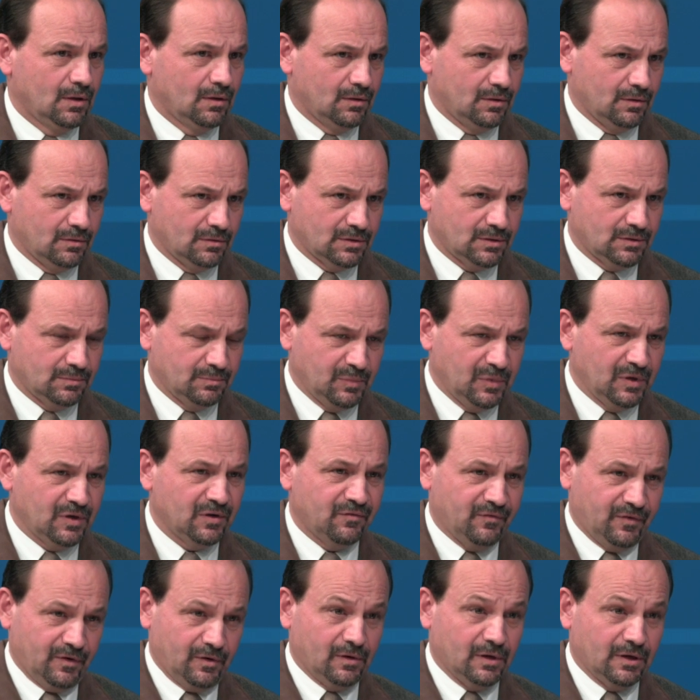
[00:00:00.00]
there's been a
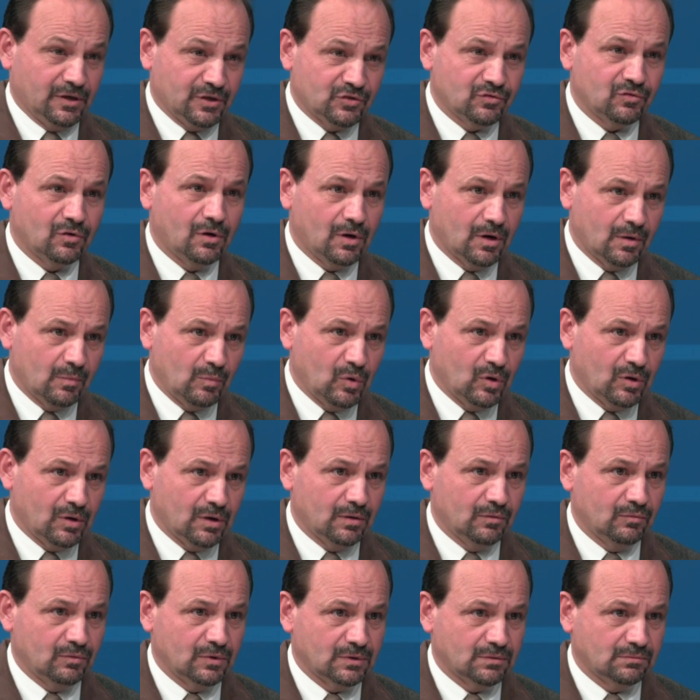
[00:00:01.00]
fairly strong
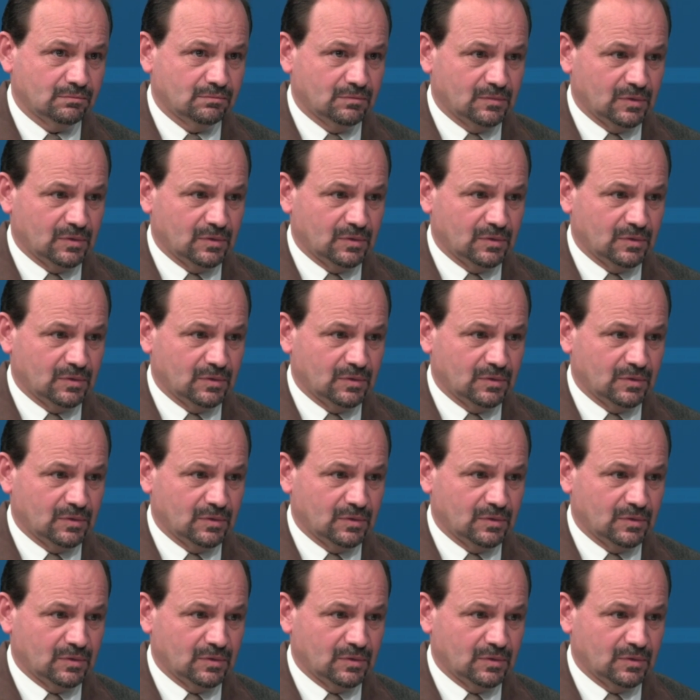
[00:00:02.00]
bond with